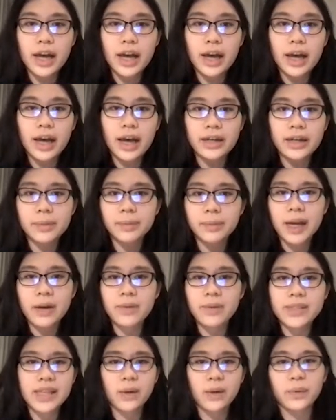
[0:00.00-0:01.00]
And the plan
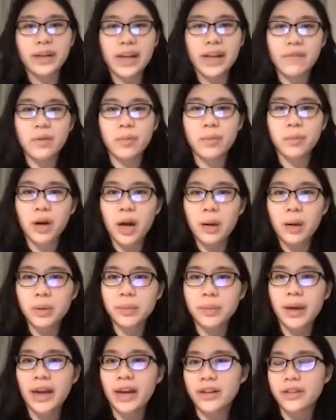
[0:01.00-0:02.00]
was that we'd have a
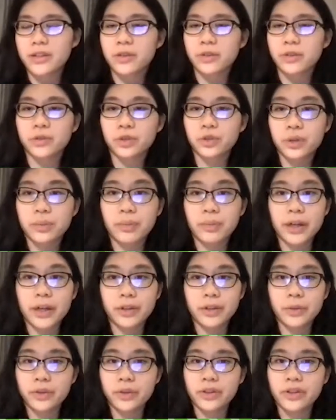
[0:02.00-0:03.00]
problem and a solution by
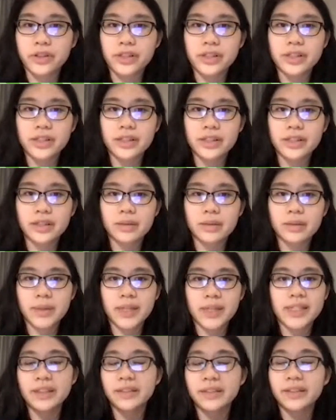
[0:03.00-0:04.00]
New Year's,
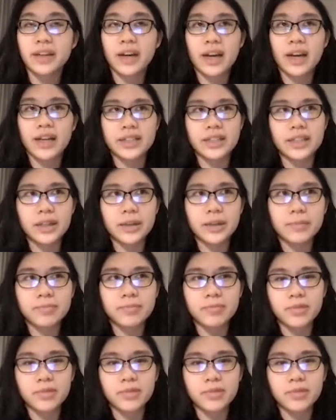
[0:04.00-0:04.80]
basically an idea.